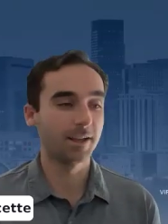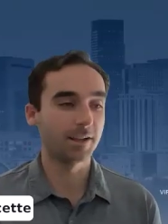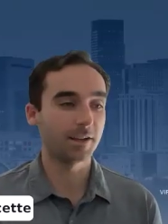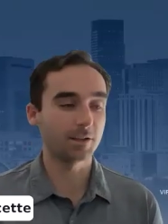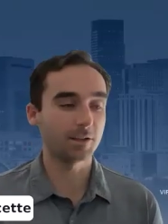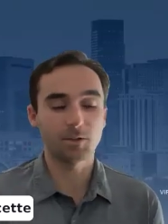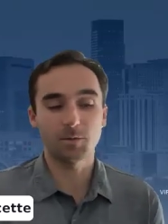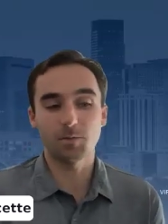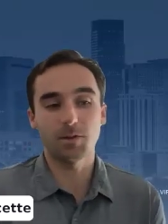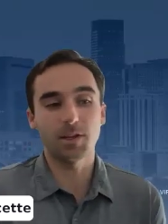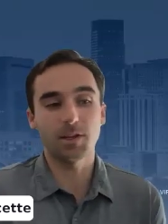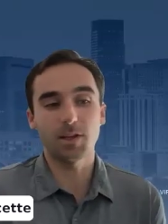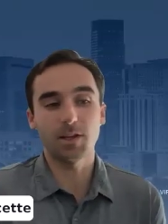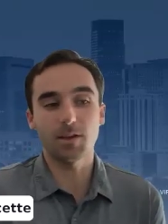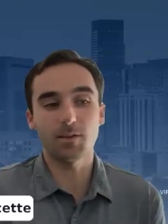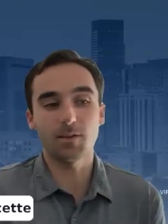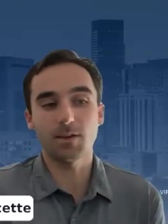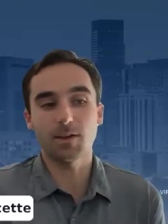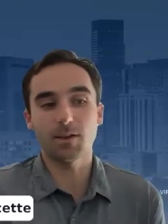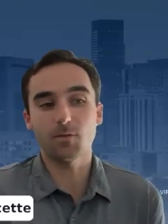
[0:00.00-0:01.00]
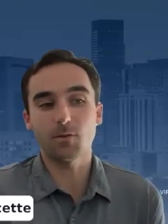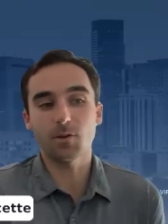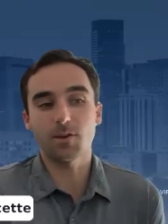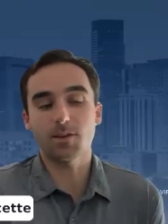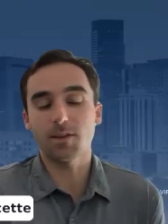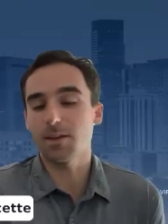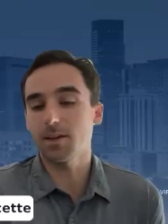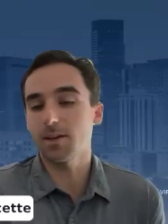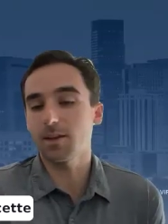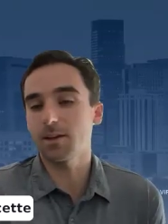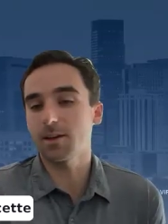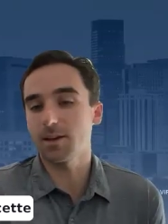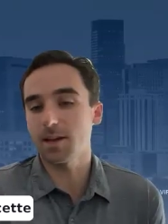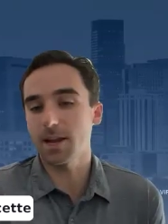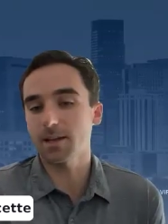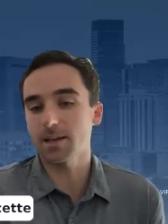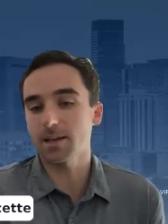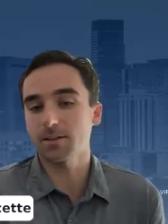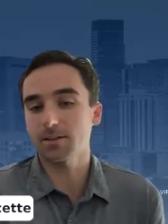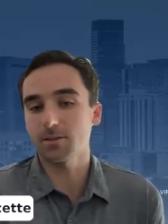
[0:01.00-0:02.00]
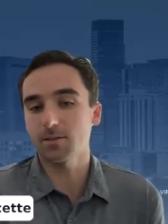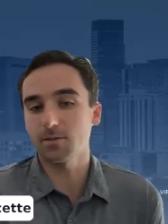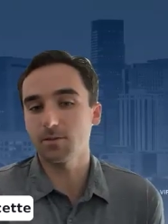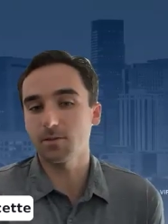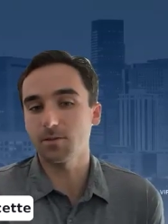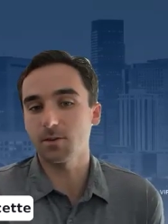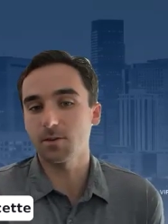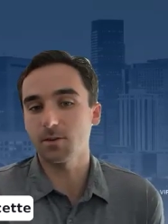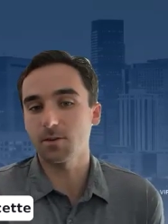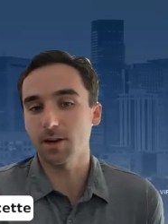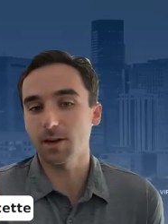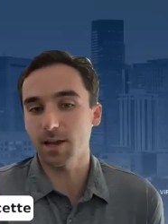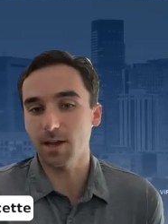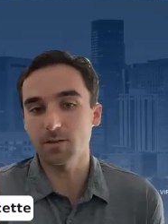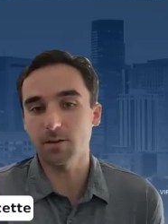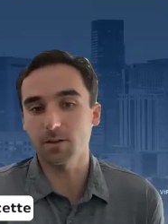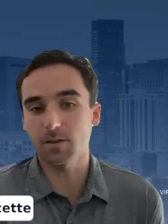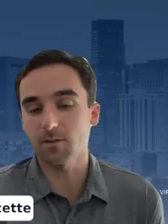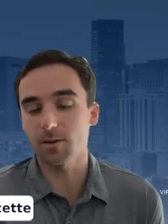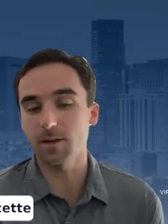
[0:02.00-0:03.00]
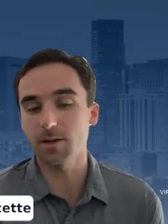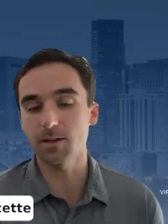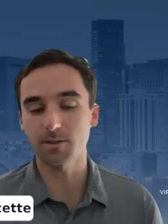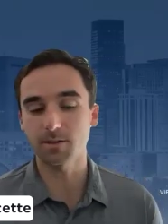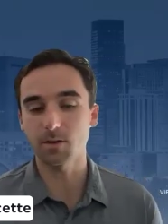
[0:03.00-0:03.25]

because ultimately everything connects to your accounting, right?